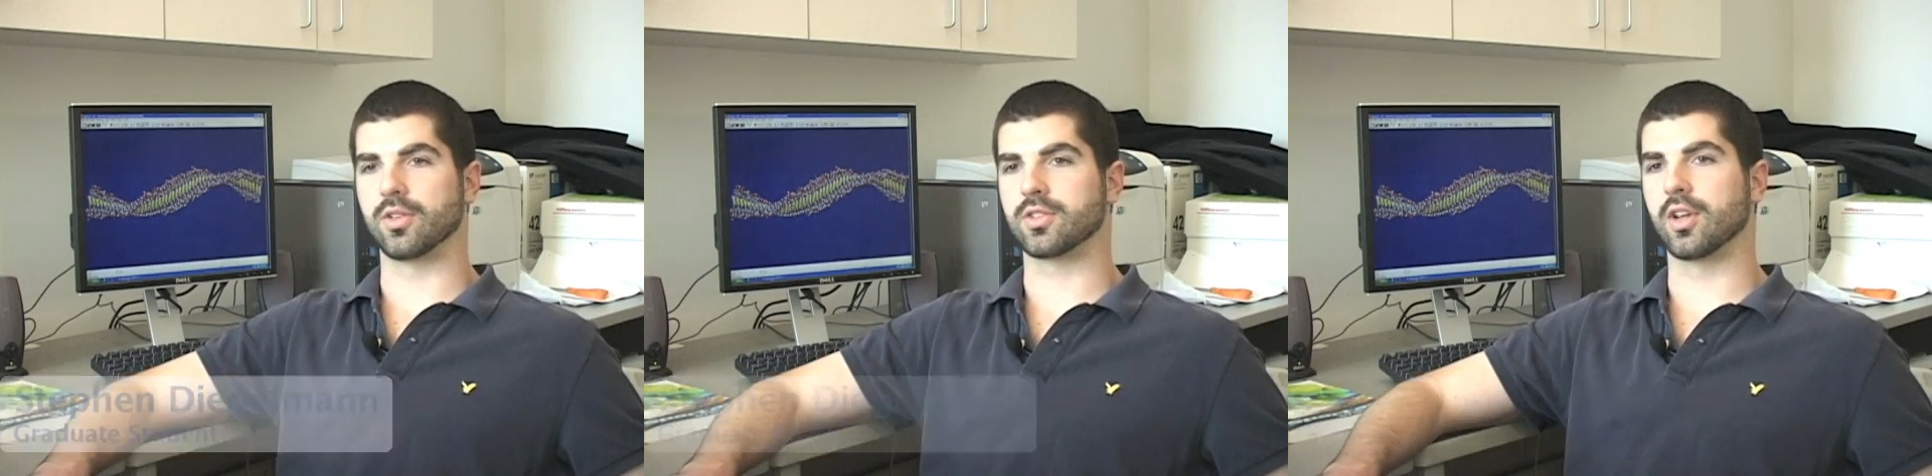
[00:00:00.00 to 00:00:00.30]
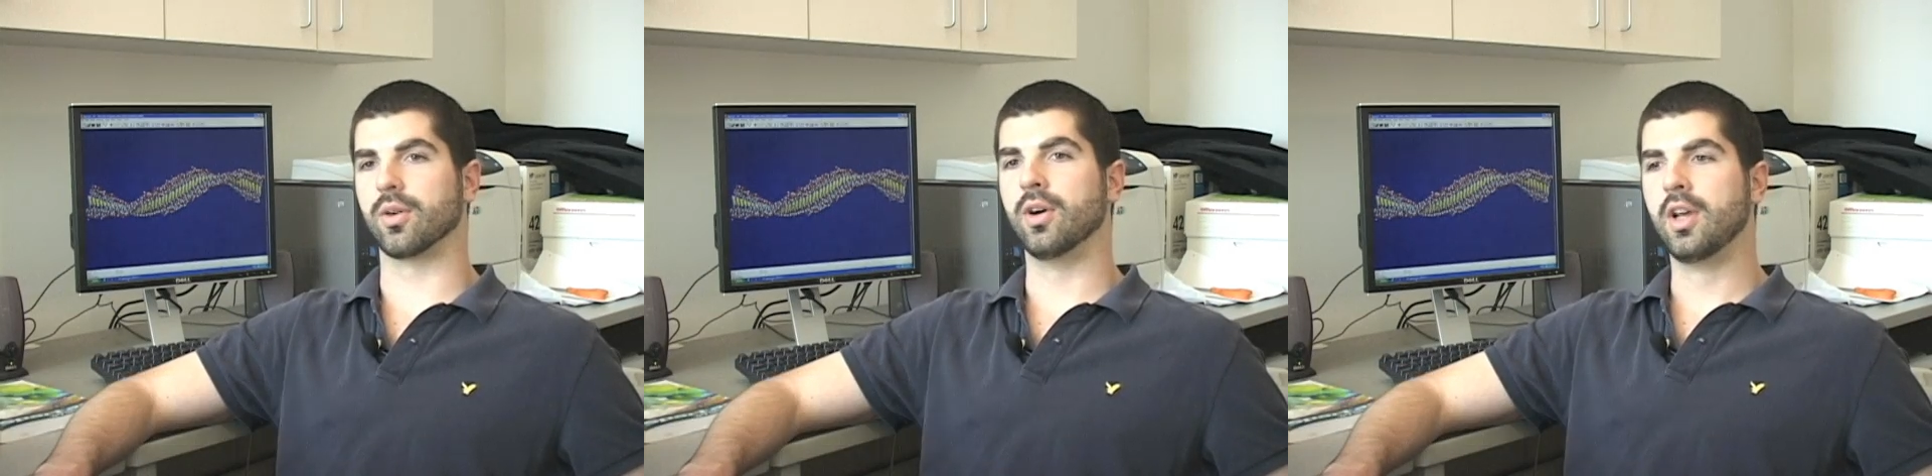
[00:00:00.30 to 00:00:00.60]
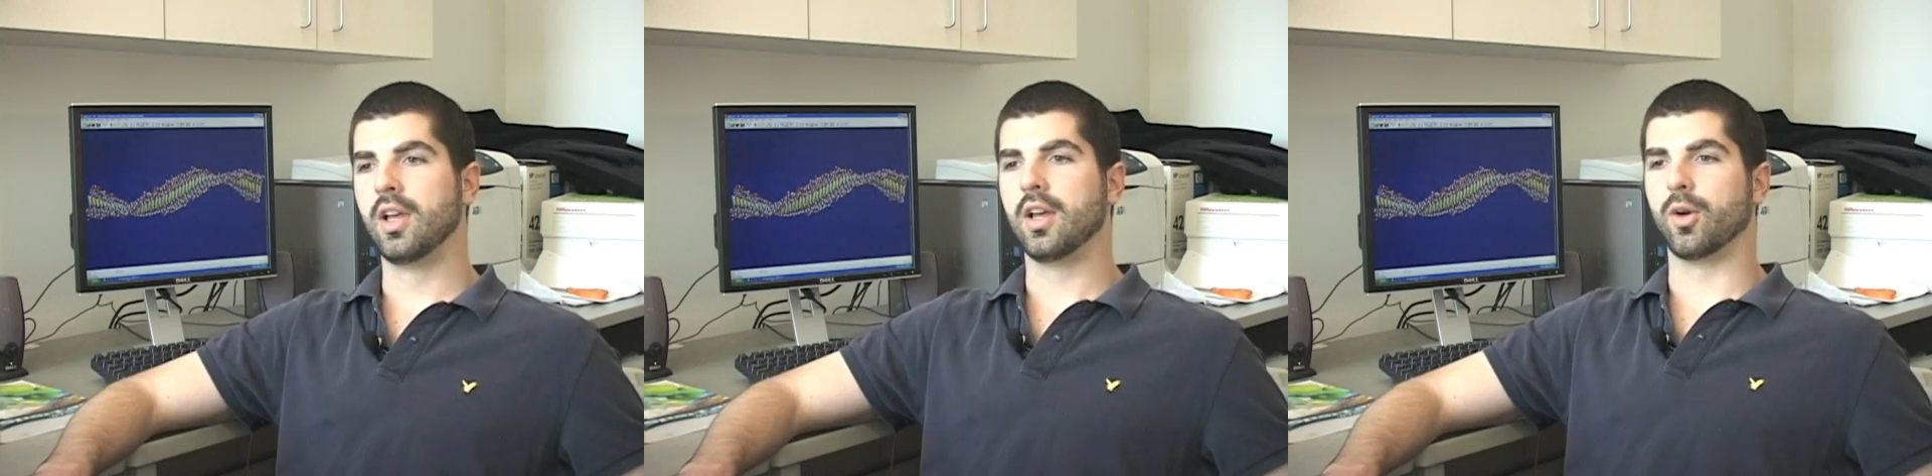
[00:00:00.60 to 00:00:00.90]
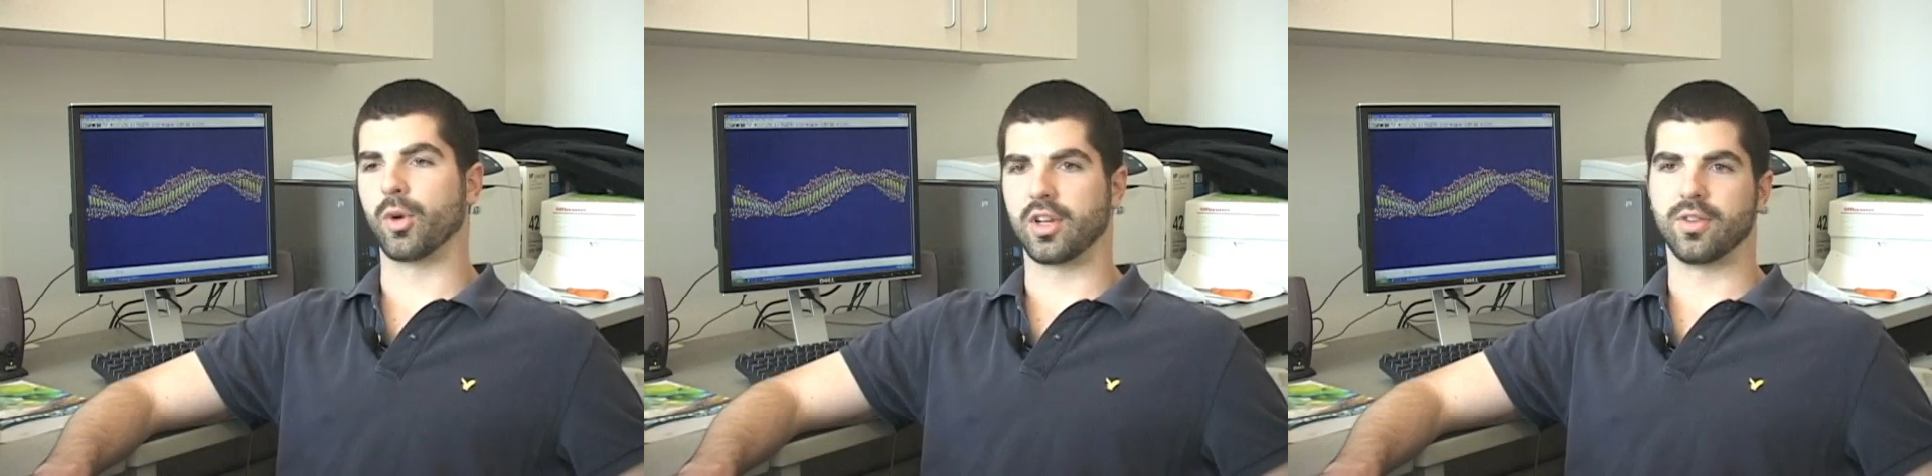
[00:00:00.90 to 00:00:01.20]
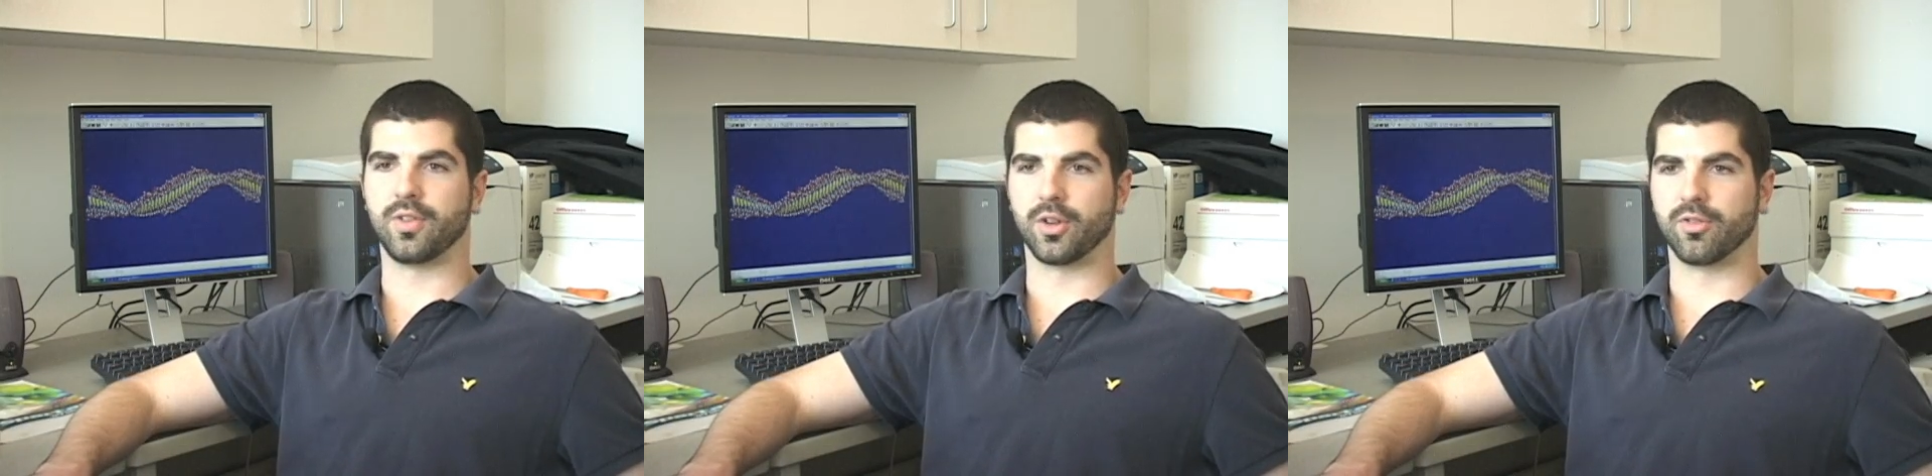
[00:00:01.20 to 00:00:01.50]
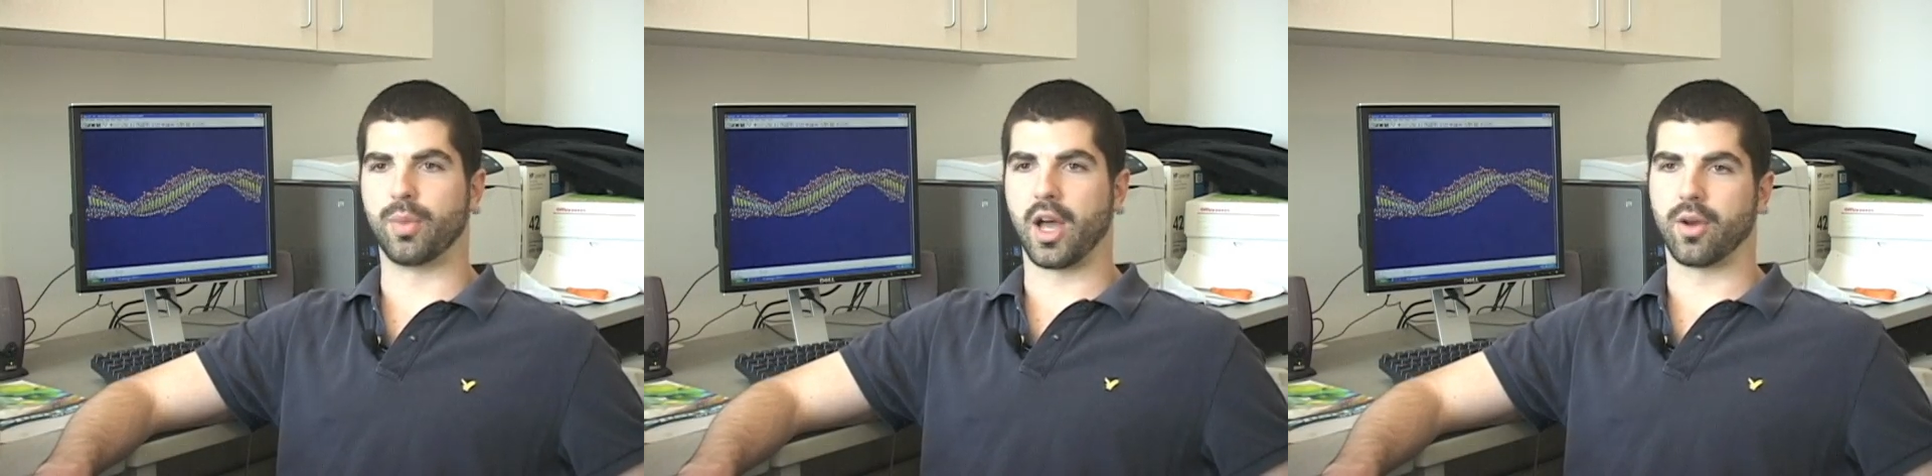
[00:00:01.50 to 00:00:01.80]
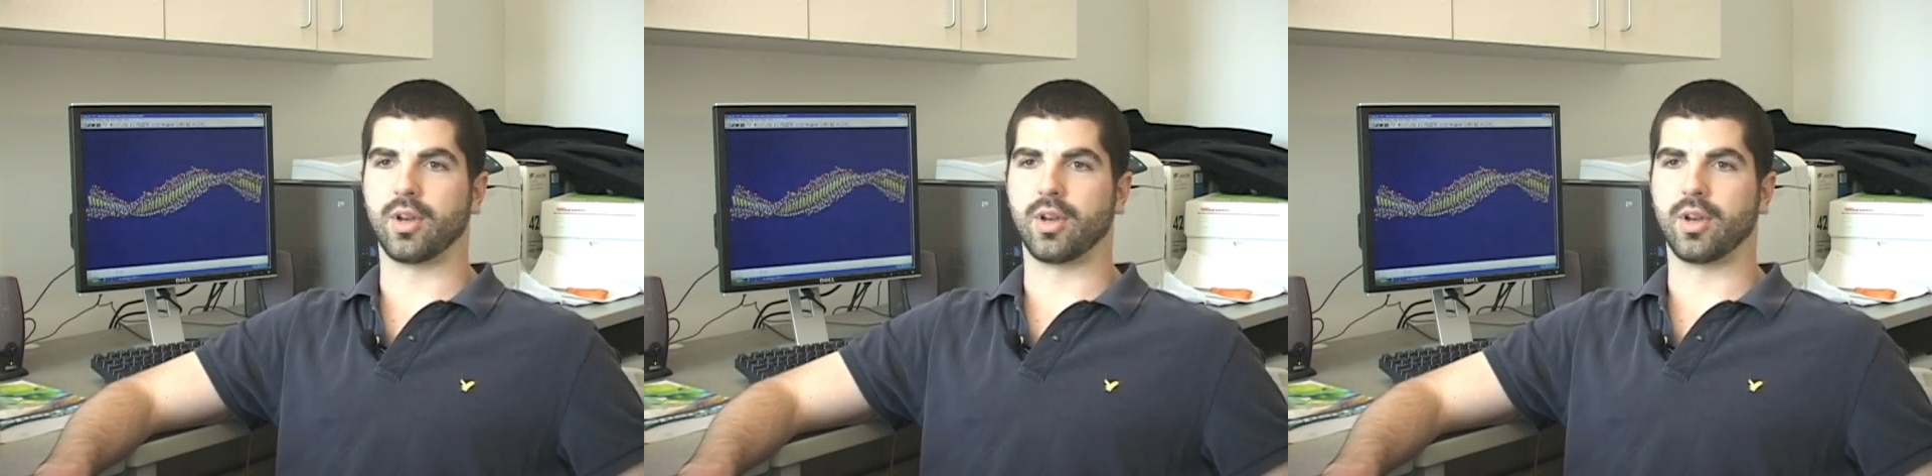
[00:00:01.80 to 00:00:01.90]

so I'm working in the field of bio